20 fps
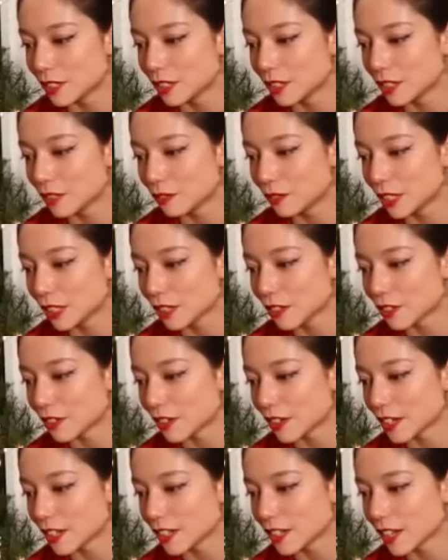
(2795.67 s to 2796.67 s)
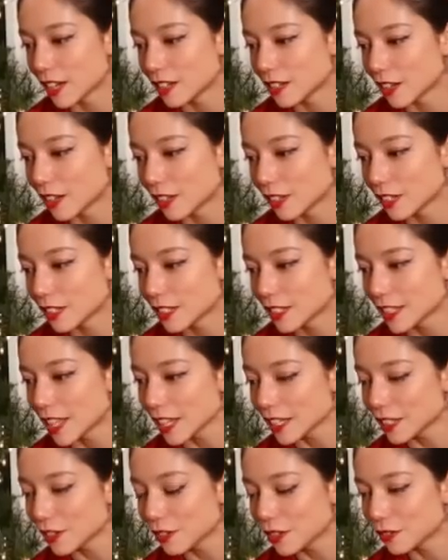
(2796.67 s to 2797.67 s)
Enrico donated $10. Thank
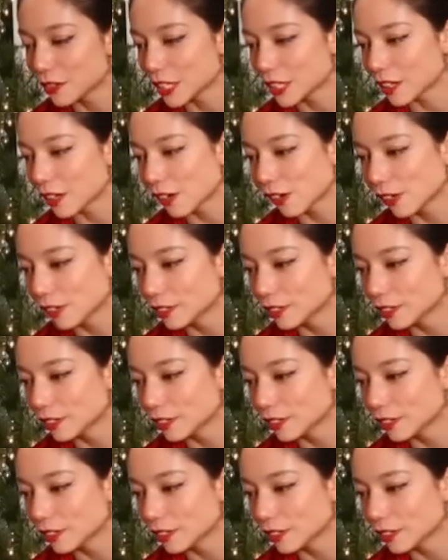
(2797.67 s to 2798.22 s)
you, Enrico.